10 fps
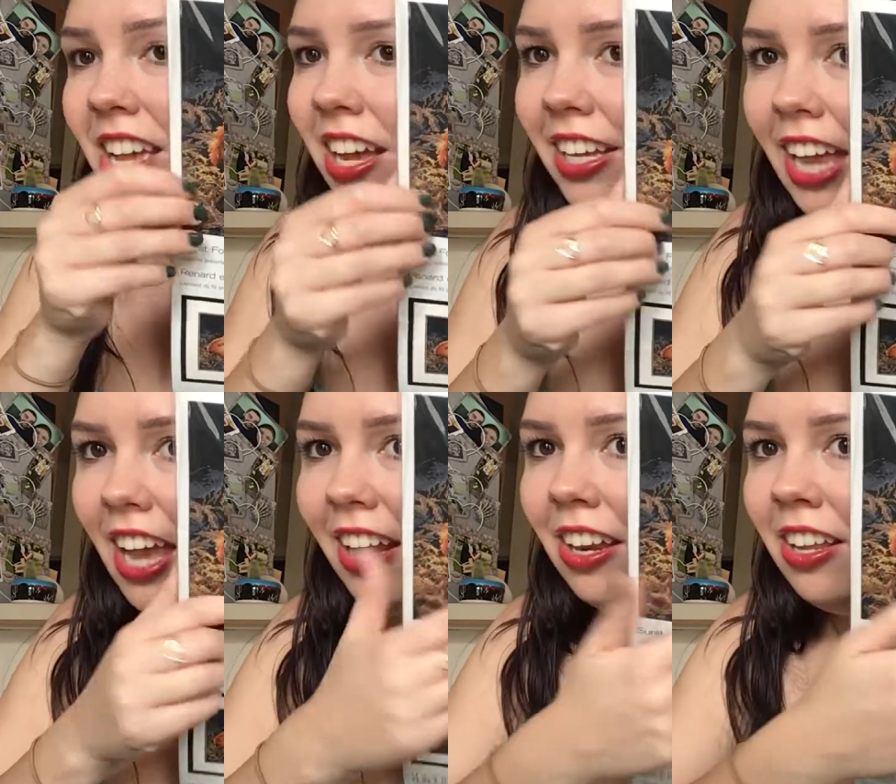
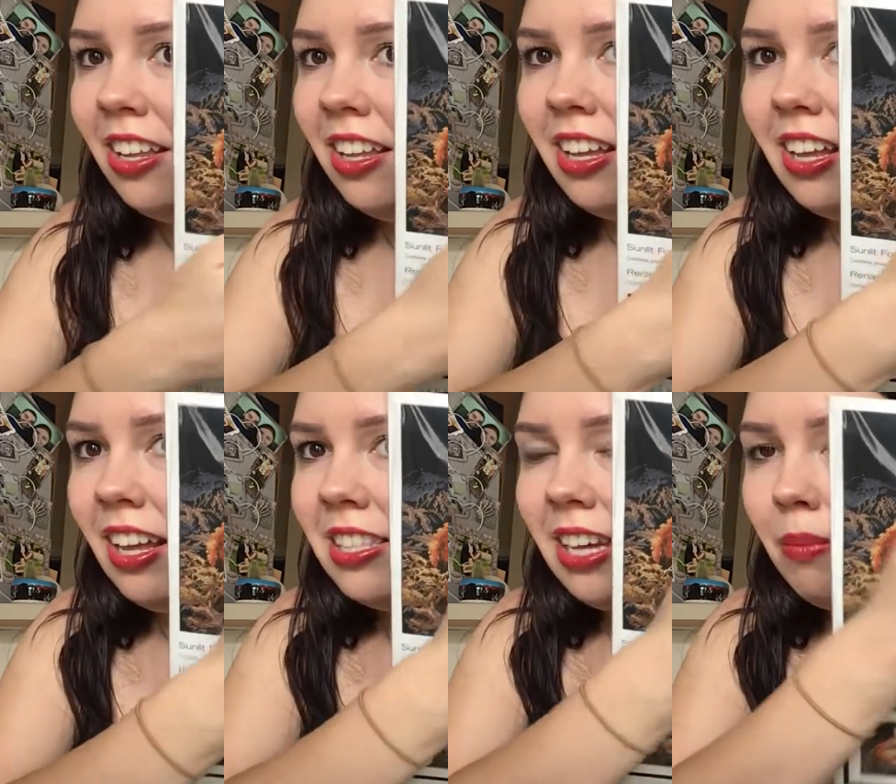Again,
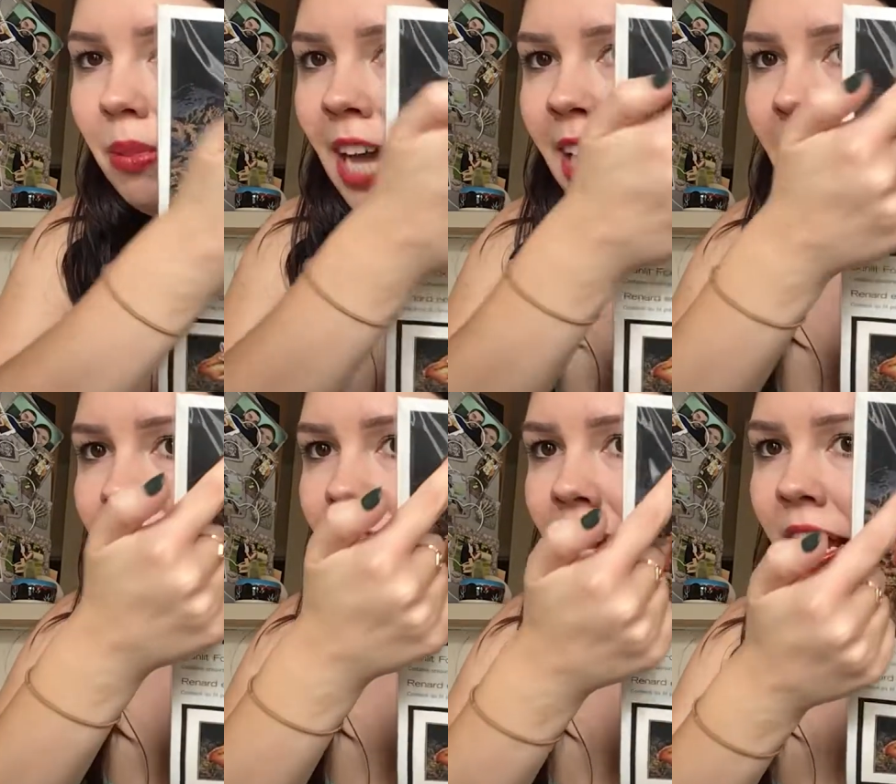it's on Black
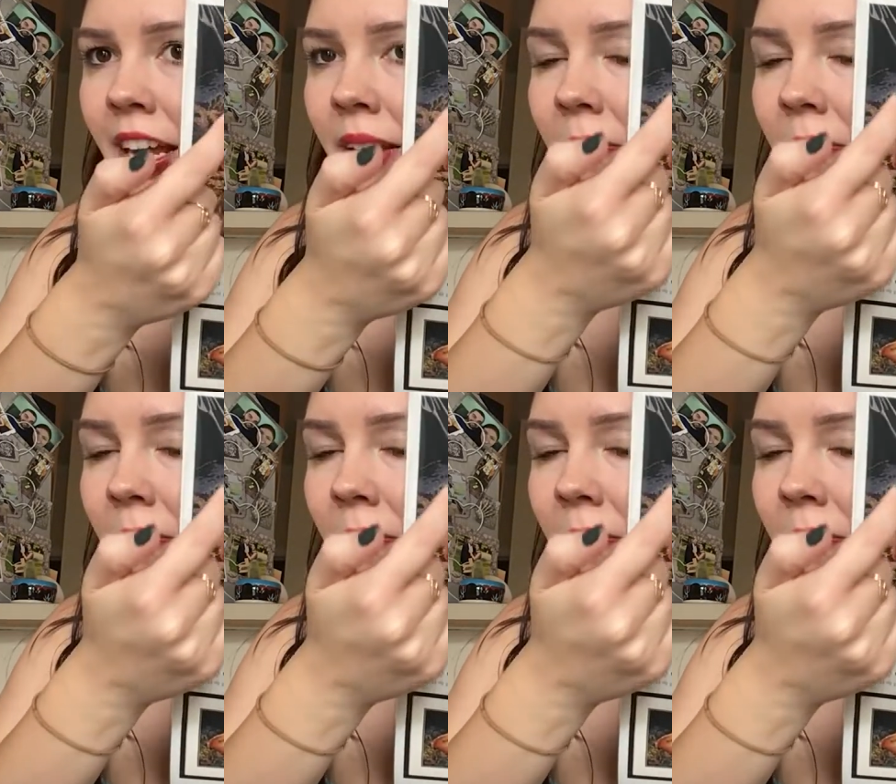Ada.